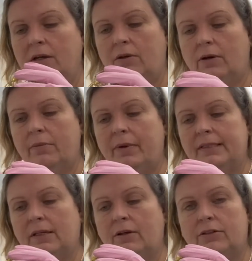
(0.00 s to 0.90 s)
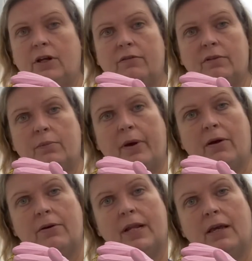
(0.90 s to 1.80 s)
You can massage over the
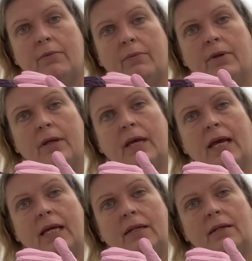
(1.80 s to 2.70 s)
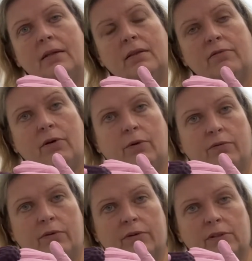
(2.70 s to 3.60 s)
perineum and the
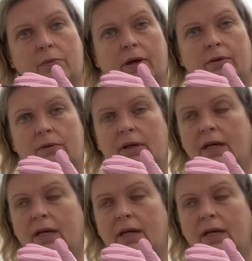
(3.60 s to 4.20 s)
vulva as well,